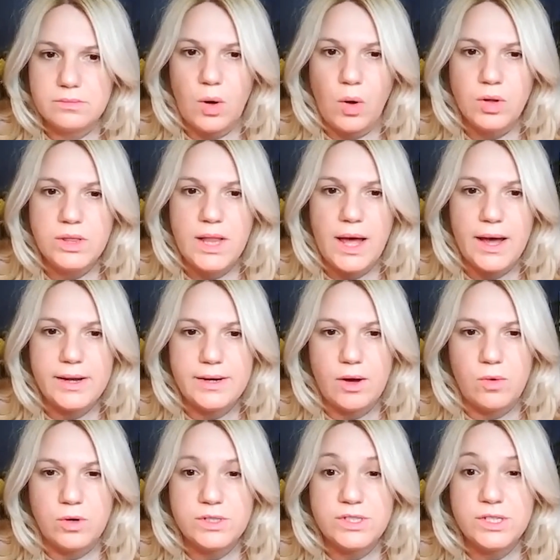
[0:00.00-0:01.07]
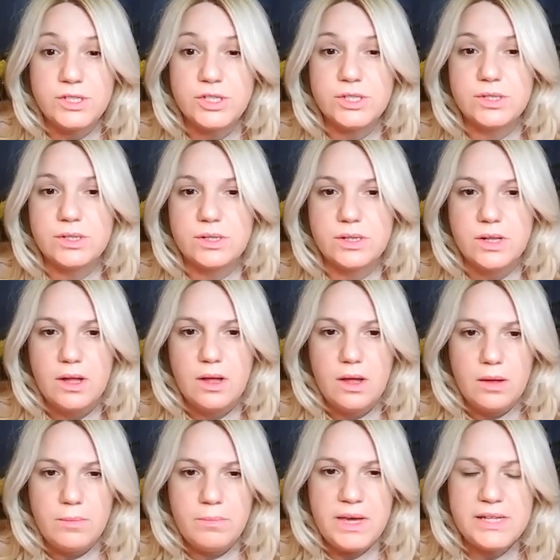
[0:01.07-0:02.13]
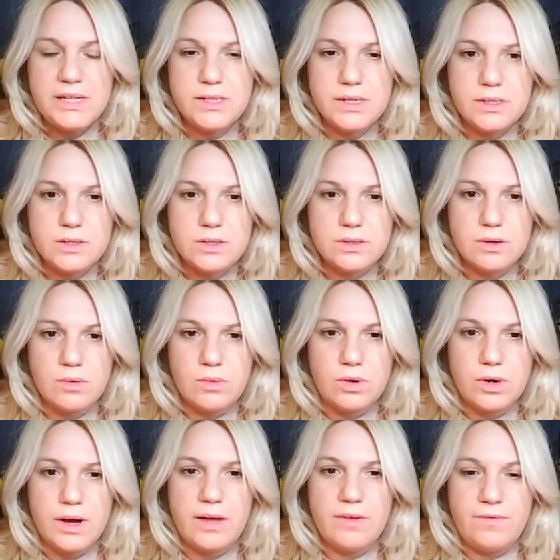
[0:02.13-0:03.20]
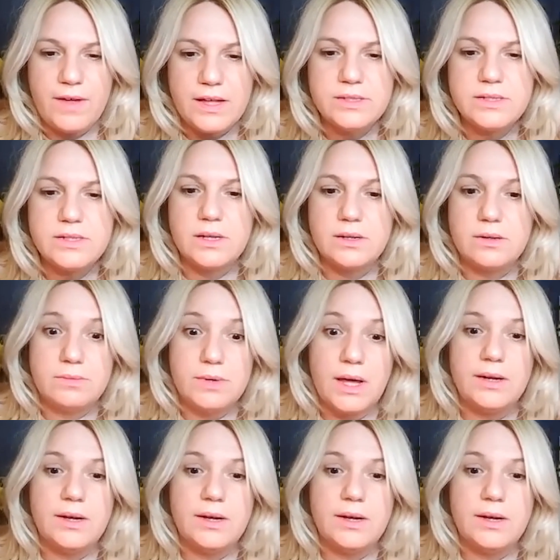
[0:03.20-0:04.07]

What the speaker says: online or digital meetings or events, and